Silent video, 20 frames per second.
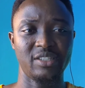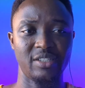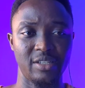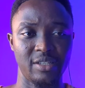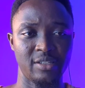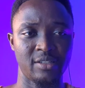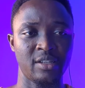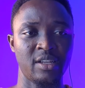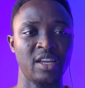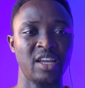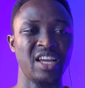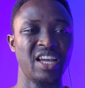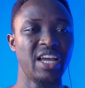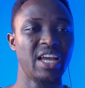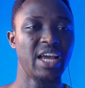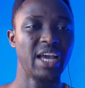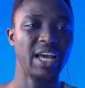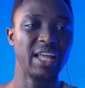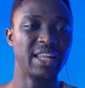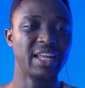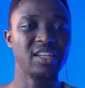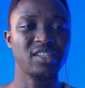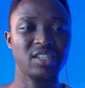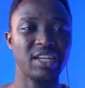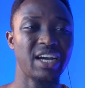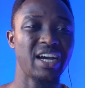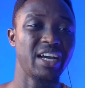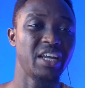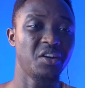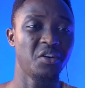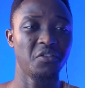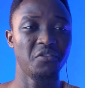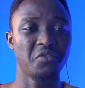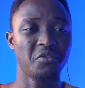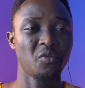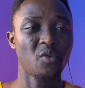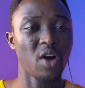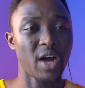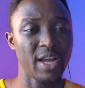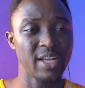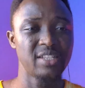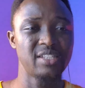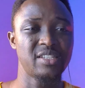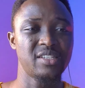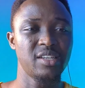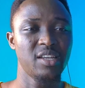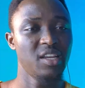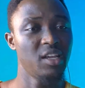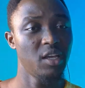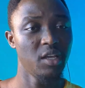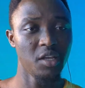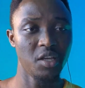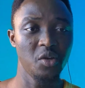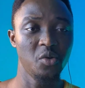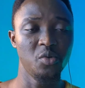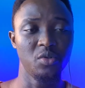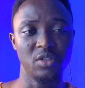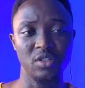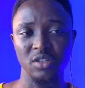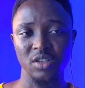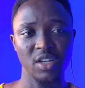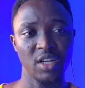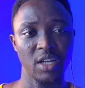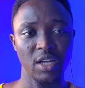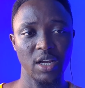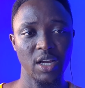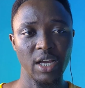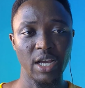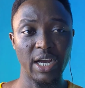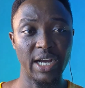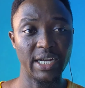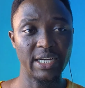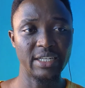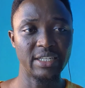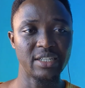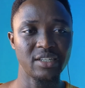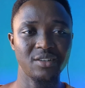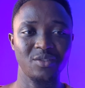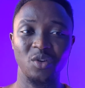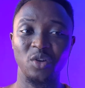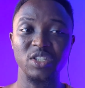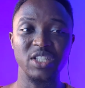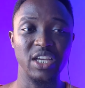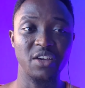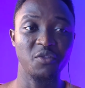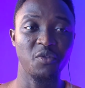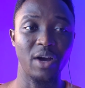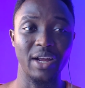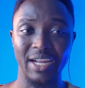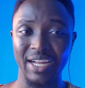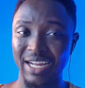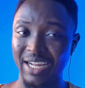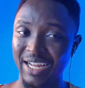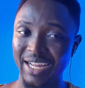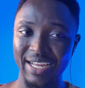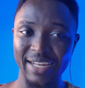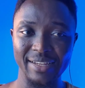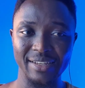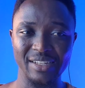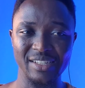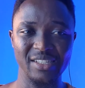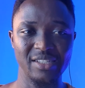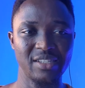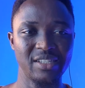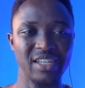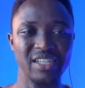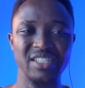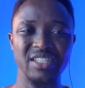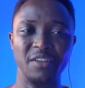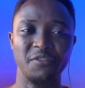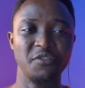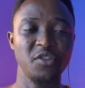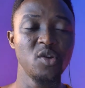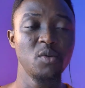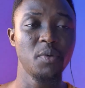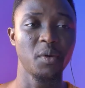cedis, and that's kind of quite huge. And not everyone can get this; just a few